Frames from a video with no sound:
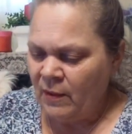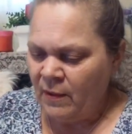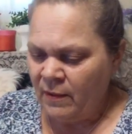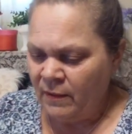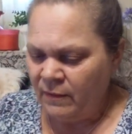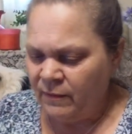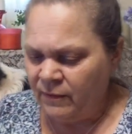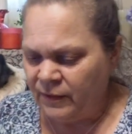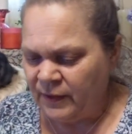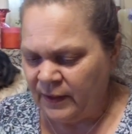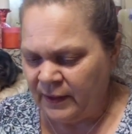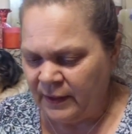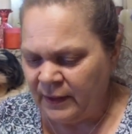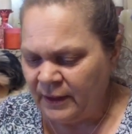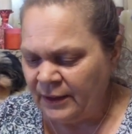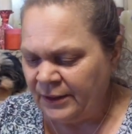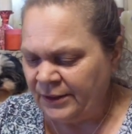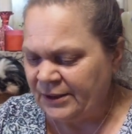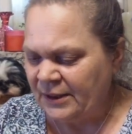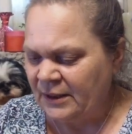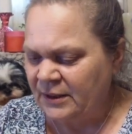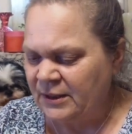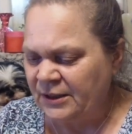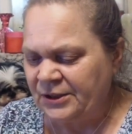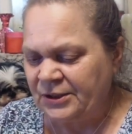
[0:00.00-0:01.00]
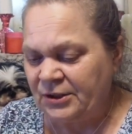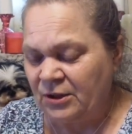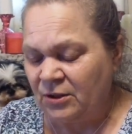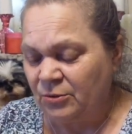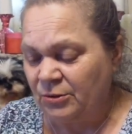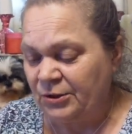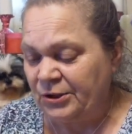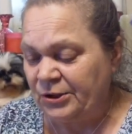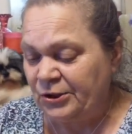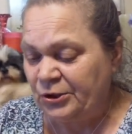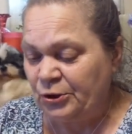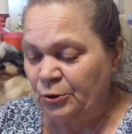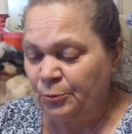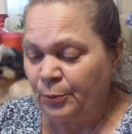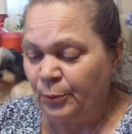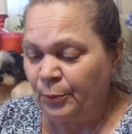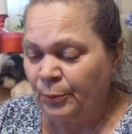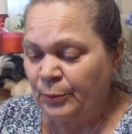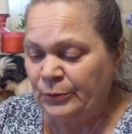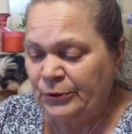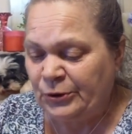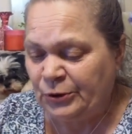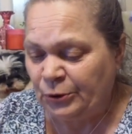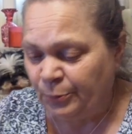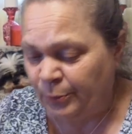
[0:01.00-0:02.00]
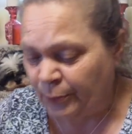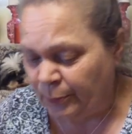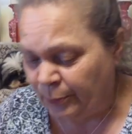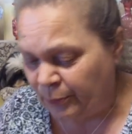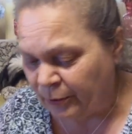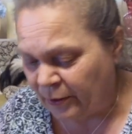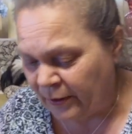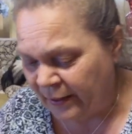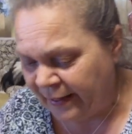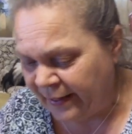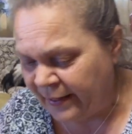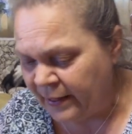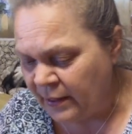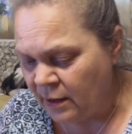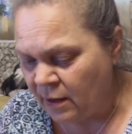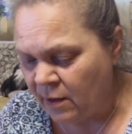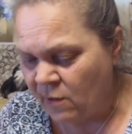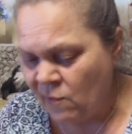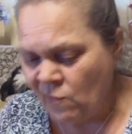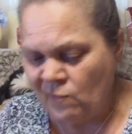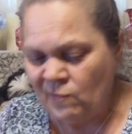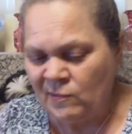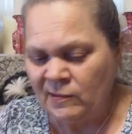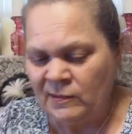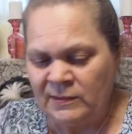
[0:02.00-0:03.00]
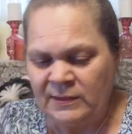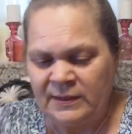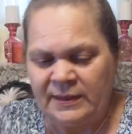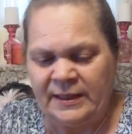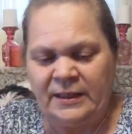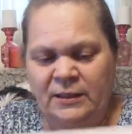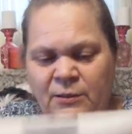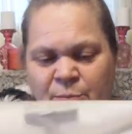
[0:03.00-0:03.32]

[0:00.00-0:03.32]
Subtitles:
this. I just thought it was super, super pretty. I need to